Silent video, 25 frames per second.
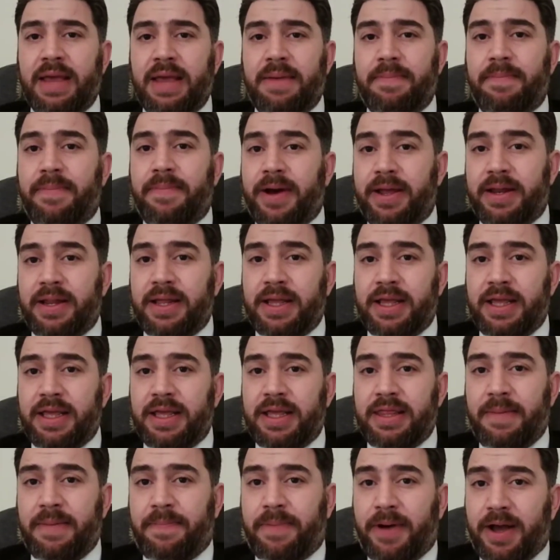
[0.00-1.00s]
But
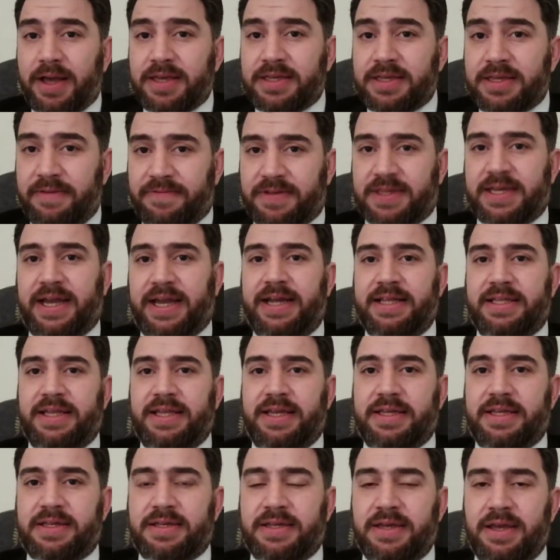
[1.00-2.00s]
the positive side
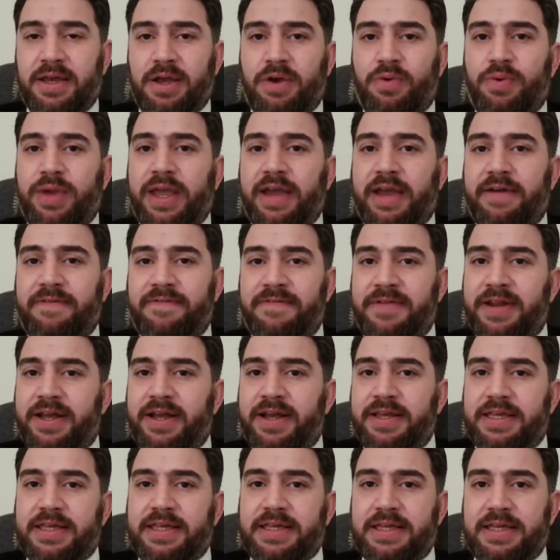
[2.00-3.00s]
is we have
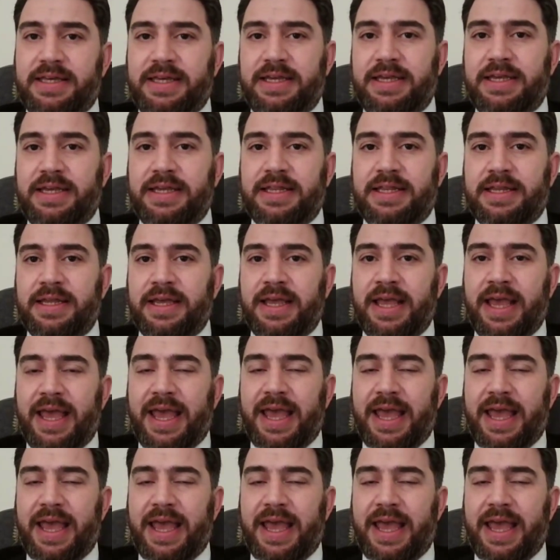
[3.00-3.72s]
not seen